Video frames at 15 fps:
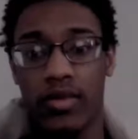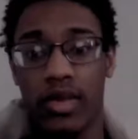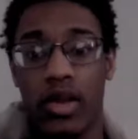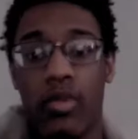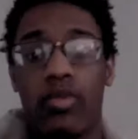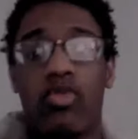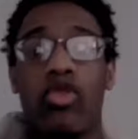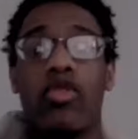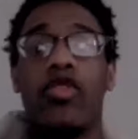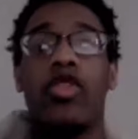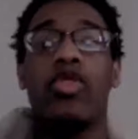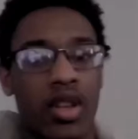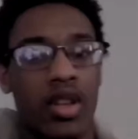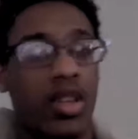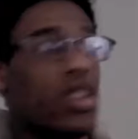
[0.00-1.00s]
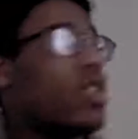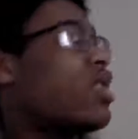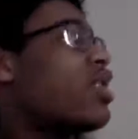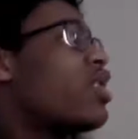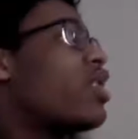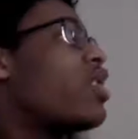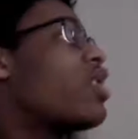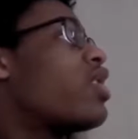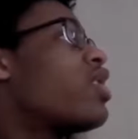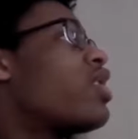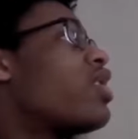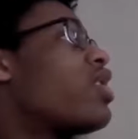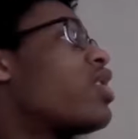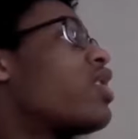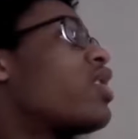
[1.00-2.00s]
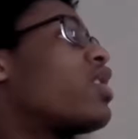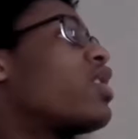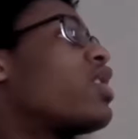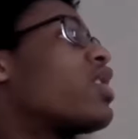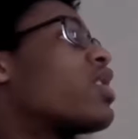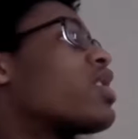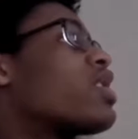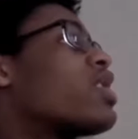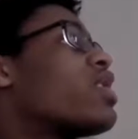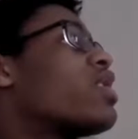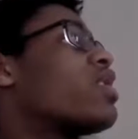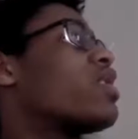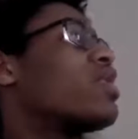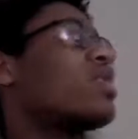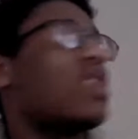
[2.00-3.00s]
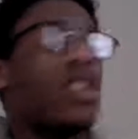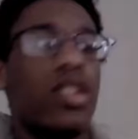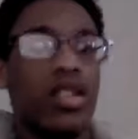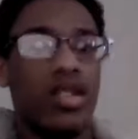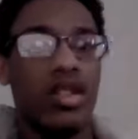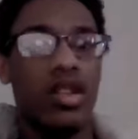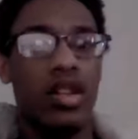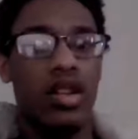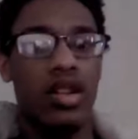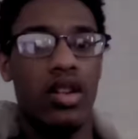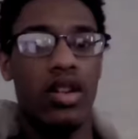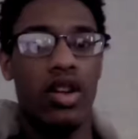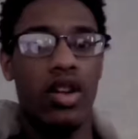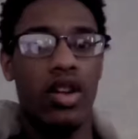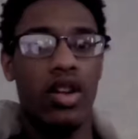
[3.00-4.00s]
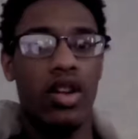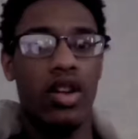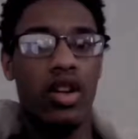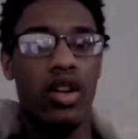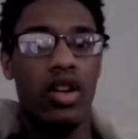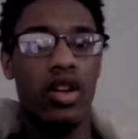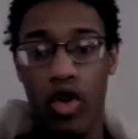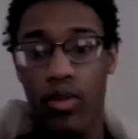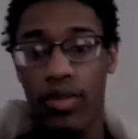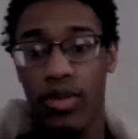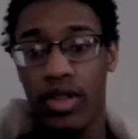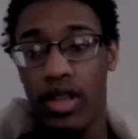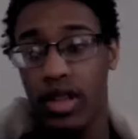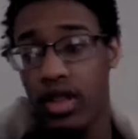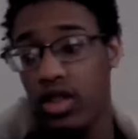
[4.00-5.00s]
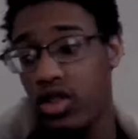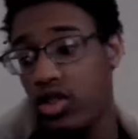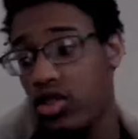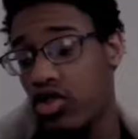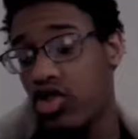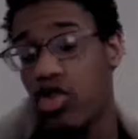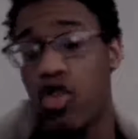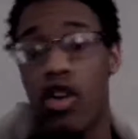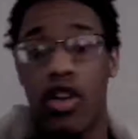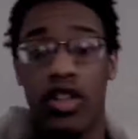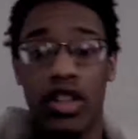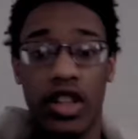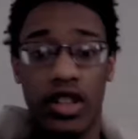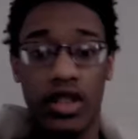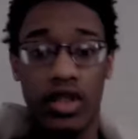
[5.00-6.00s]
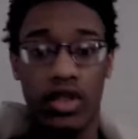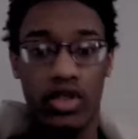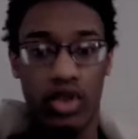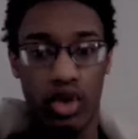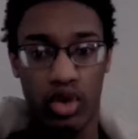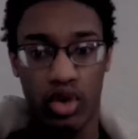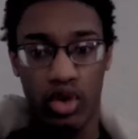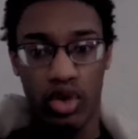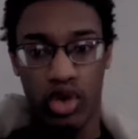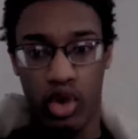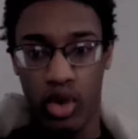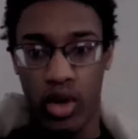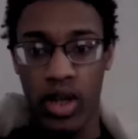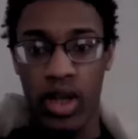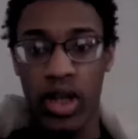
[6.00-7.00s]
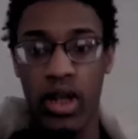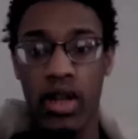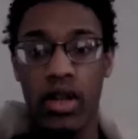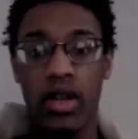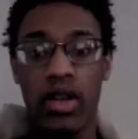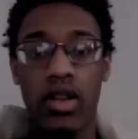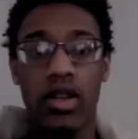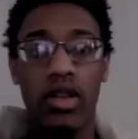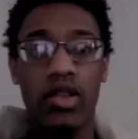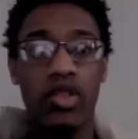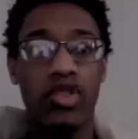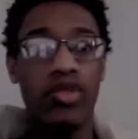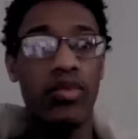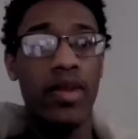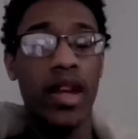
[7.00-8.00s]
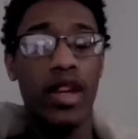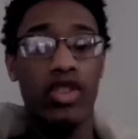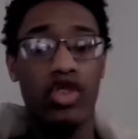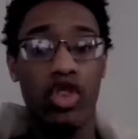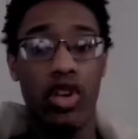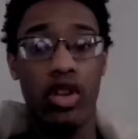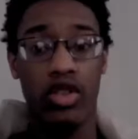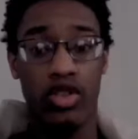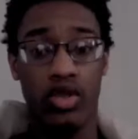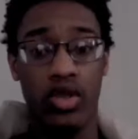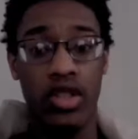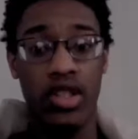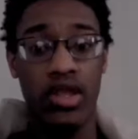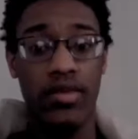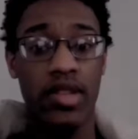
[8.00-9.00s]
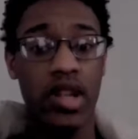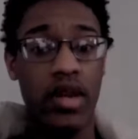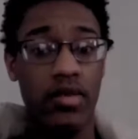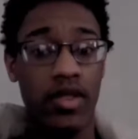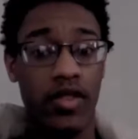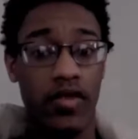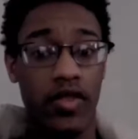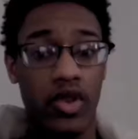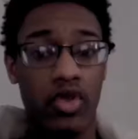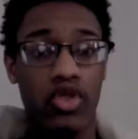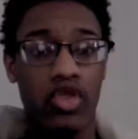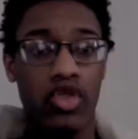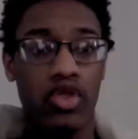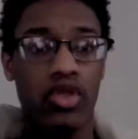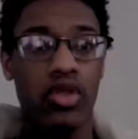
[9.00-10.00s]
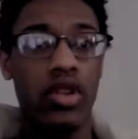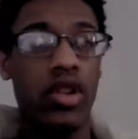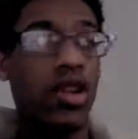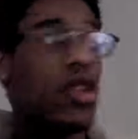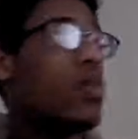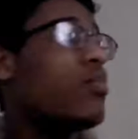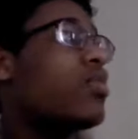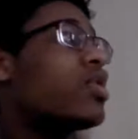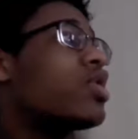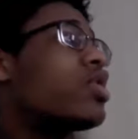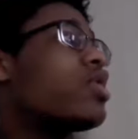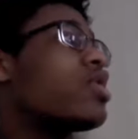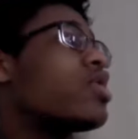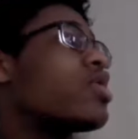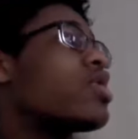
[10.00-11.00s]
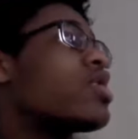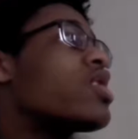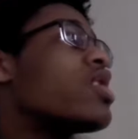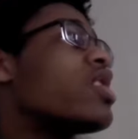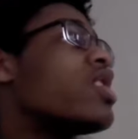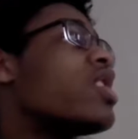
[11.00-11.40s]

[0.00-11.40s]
I'm reviewing. Like I said, the Tron 3, you make Tron 3 sometime in the future, because